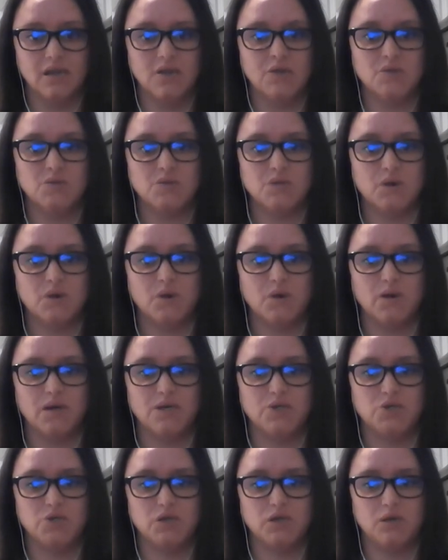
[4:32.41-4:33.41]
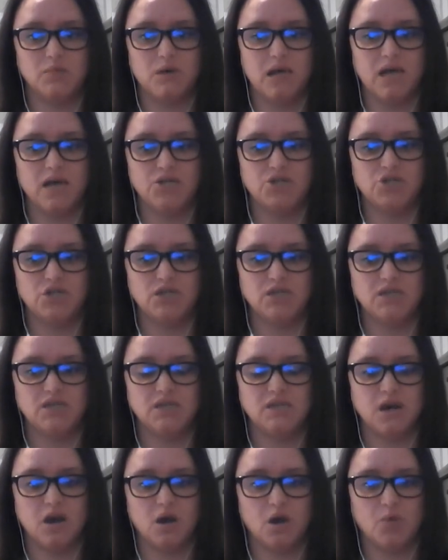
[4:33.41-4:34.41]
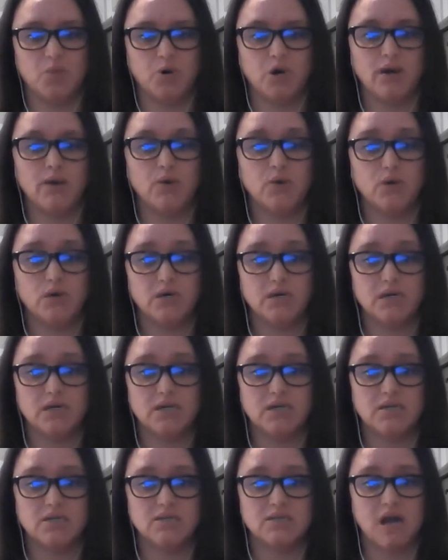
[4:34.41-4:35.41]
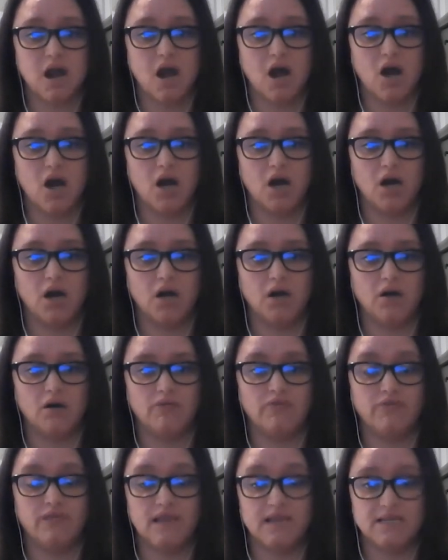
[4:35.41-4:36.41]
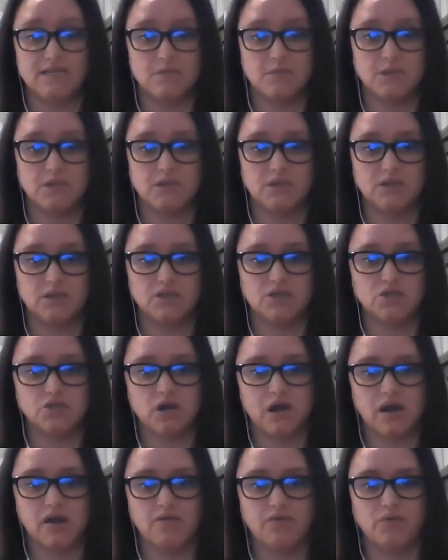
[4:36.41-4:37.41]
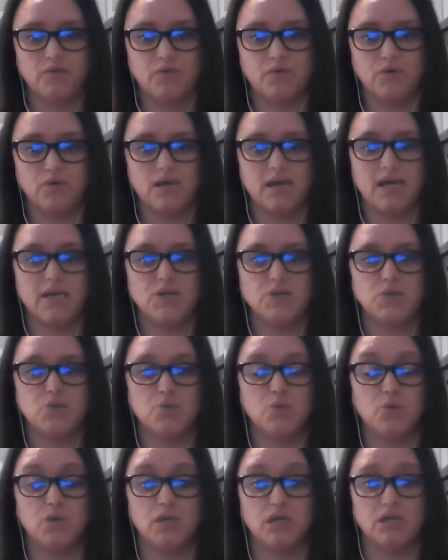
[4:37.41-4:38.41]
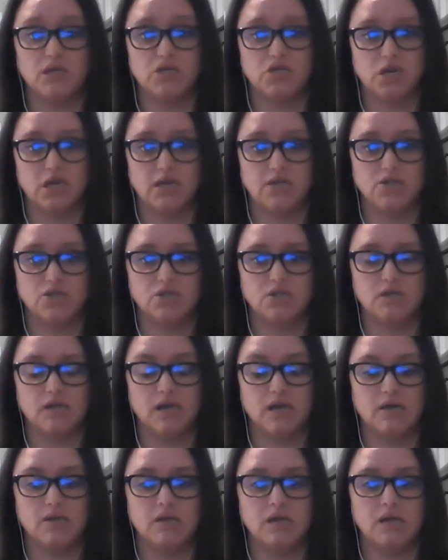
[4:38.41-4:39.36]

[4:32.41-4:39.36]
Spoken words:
So as you can imagine, our priorities, our flexibility to travel has really changed a lot.